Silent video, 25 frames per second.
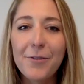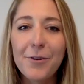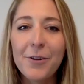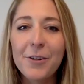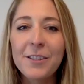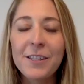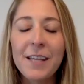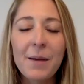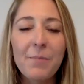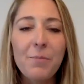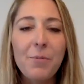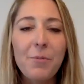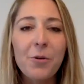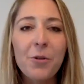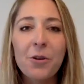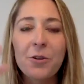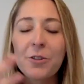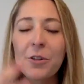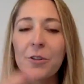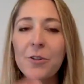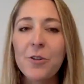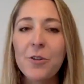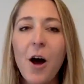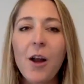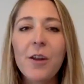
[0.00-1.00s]
For example,
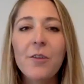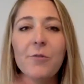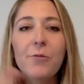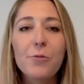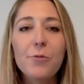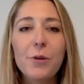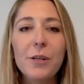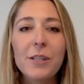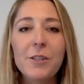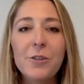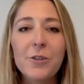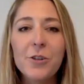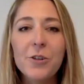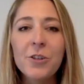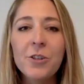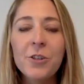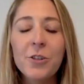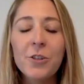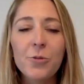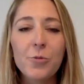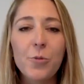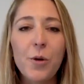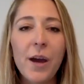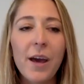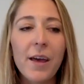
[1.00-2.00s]
there's a lot of
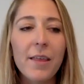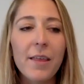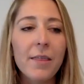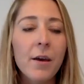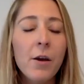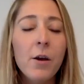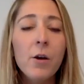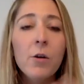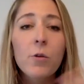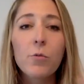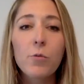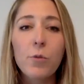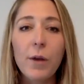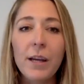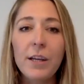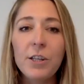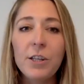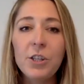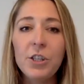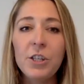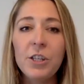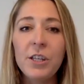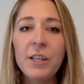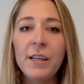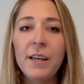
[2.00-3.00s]
research with
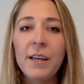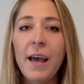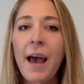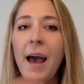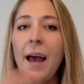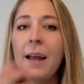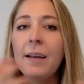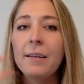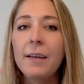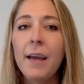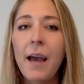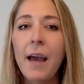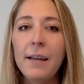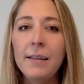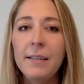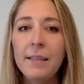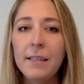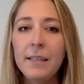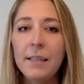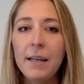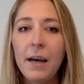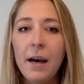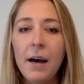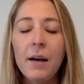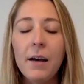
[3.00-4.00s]
reishi and
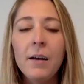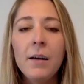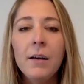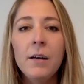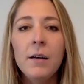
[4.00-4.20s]
candida.